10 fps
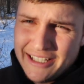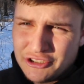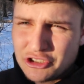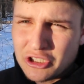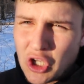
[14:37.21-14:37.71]

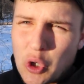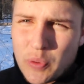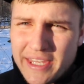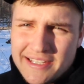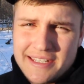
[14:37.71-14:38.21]
is
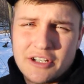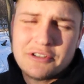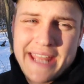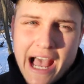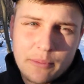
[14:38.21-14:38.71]
slow these deer
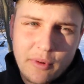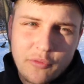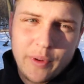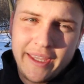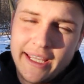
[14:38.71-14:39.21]
down
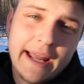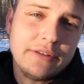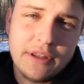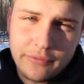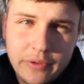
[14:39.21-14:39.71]
before they get
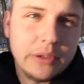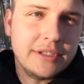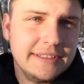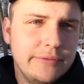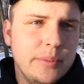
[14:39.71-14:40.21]
out to the field,
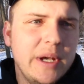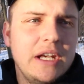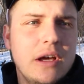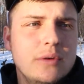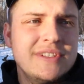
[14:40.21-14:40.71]
because
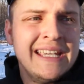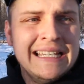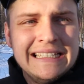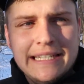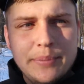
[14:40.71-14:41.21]
everybody knows
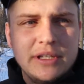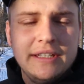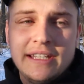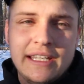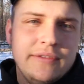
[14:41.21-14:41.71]
typically
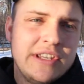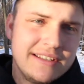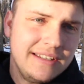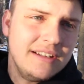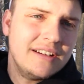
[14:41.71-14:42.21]
in the
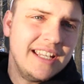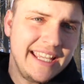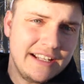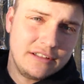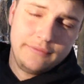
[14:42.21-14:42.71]
evenings the deer are
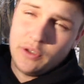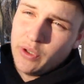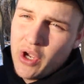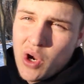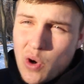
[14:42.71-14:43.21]
getting out to the
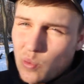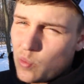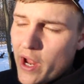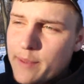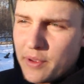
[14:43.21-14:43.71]
field
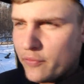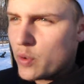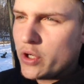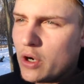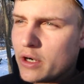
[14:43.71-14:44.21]
right
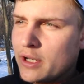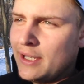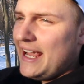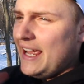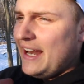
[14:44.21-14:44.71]
before dark,
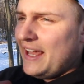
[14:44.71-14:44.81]
and